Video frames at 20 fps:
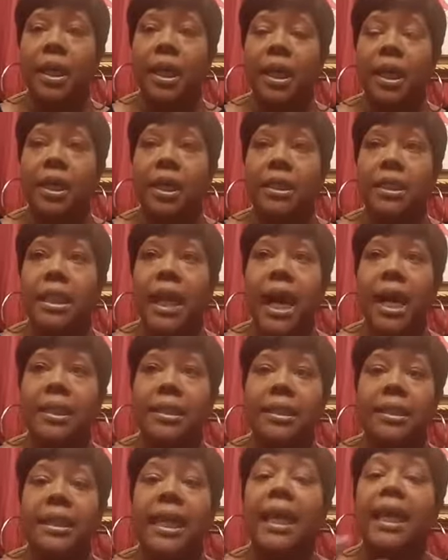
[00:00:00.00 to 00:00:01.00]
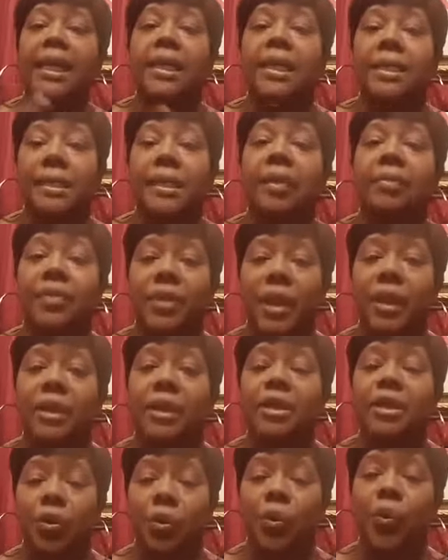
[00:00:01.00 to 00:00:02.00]
is not saying stuff
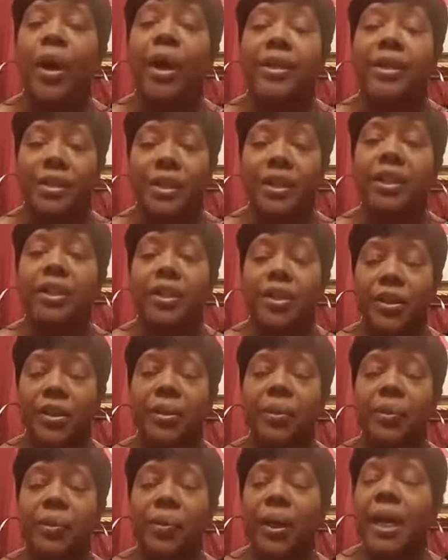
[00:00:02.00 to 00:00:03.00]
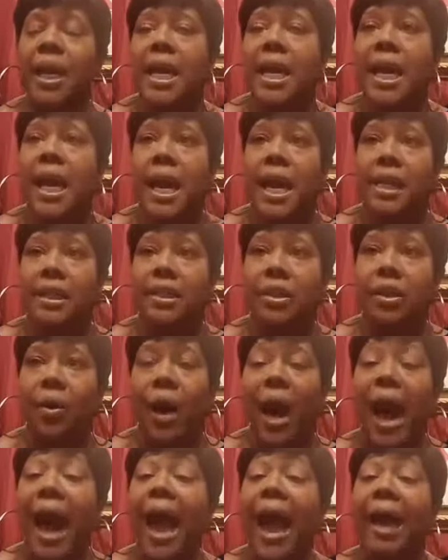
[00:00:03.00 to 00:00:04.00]
that's correct to you. And so
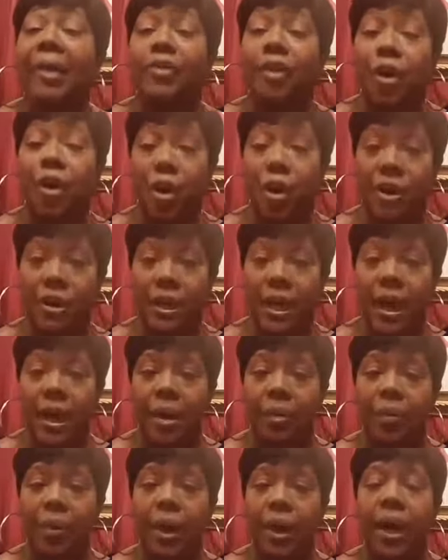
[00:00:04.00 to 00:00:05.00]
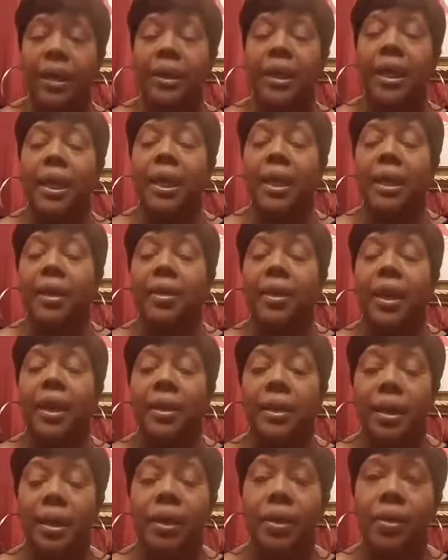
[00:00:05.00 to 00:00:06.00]
I have a hard time when I think
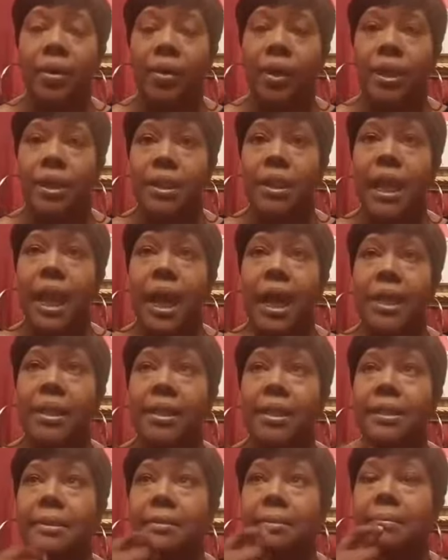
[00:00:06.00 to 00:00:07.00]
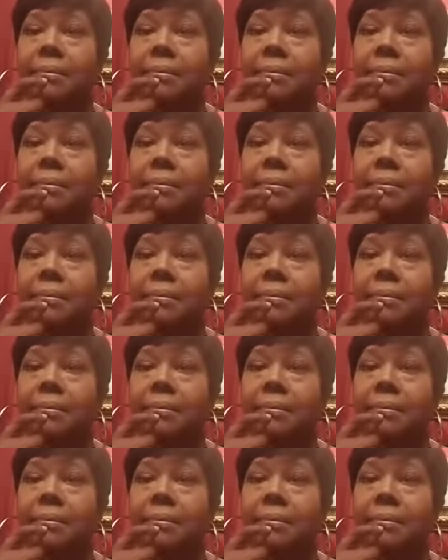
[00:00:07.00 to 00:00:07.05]
that Gil is not